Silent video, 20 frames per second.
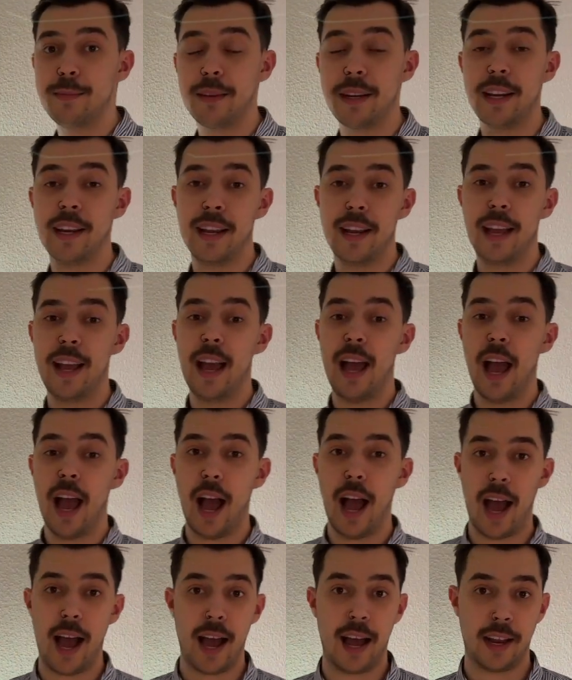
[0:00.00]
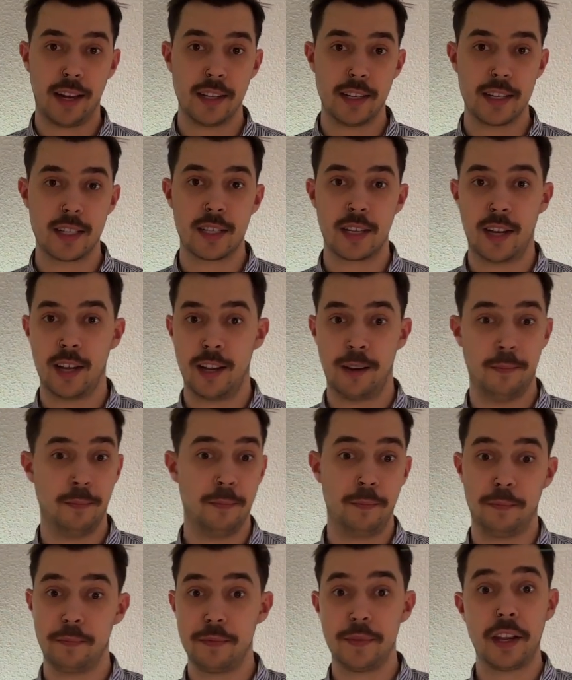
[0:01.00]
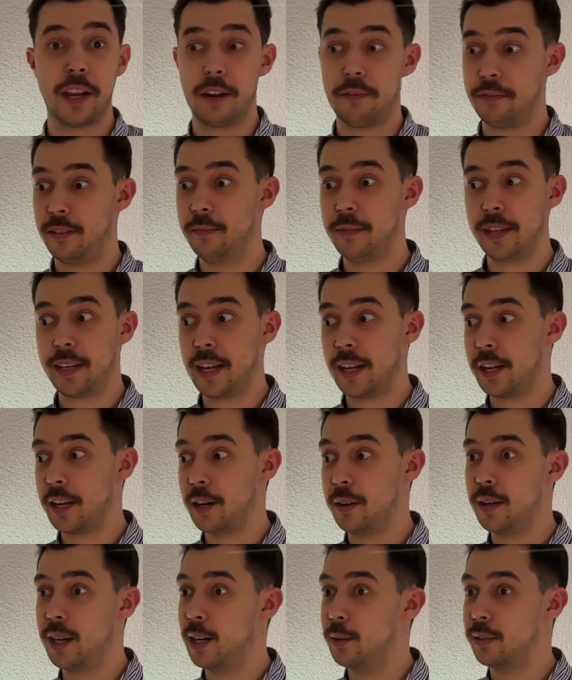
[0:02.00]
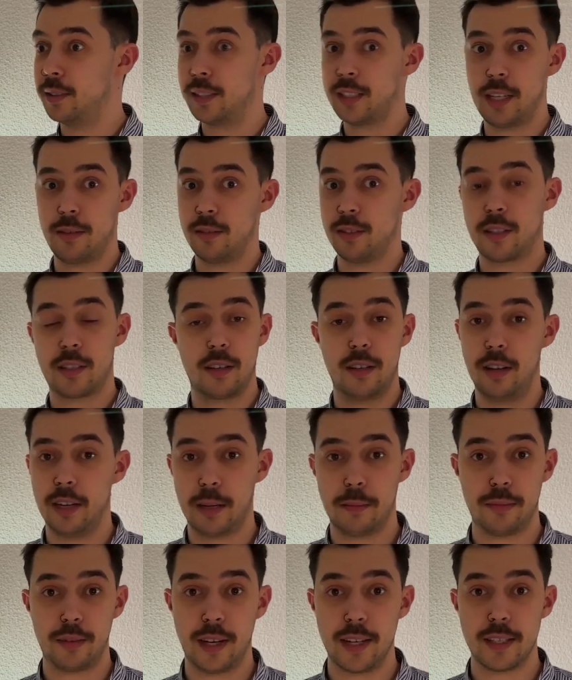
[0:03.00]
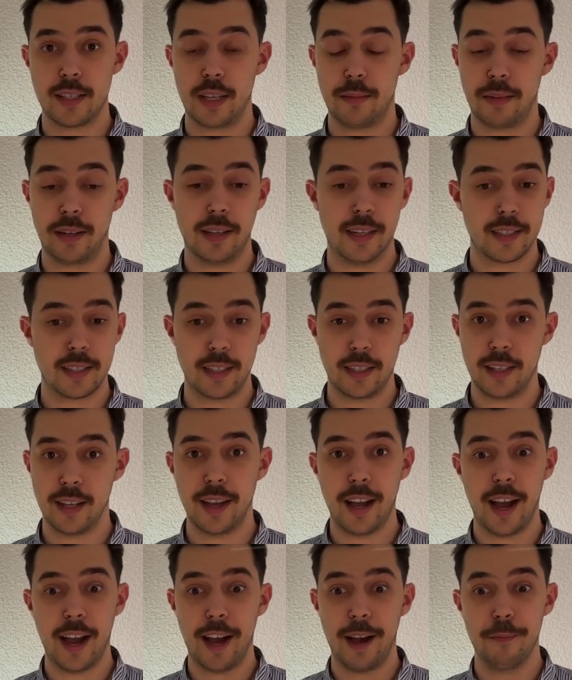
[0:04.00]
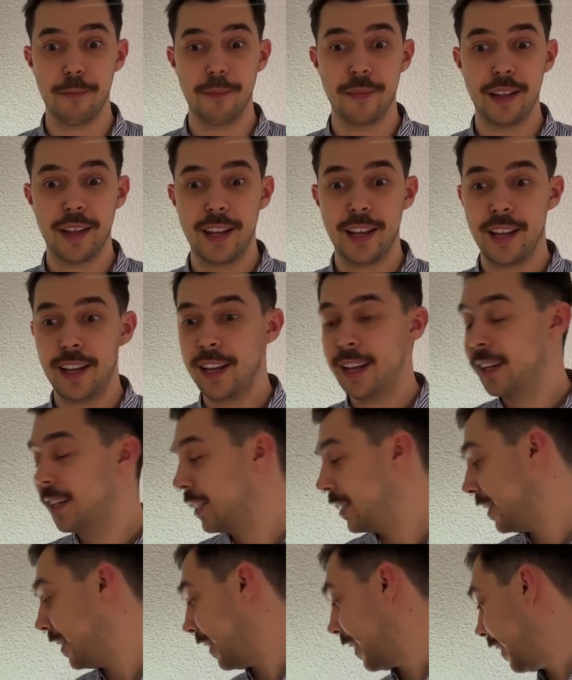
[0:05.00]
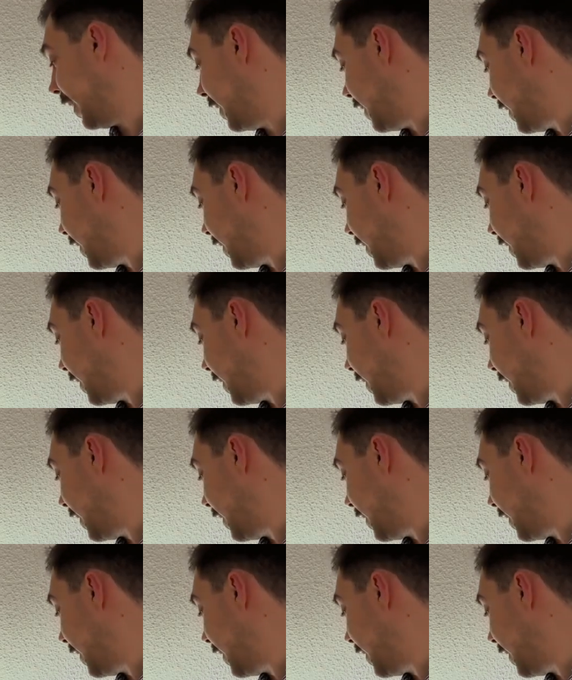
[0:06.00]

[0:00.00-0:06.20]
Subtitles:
me. And from the get-go, I was thoroughly impressed. I mean, listen, seeing